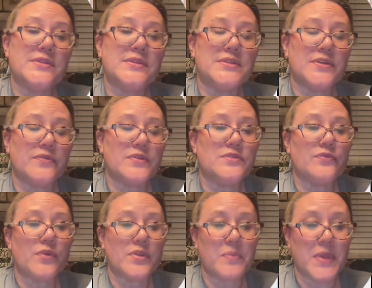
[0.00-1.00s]
and the difference
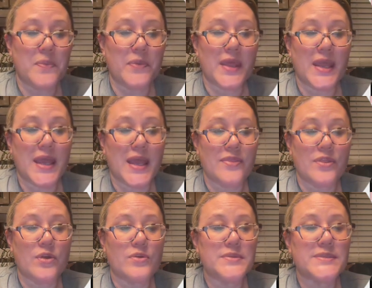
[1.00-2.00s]
for the people that had
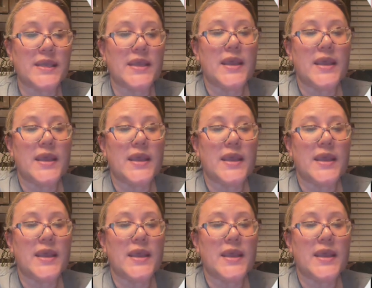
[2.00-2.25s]
those.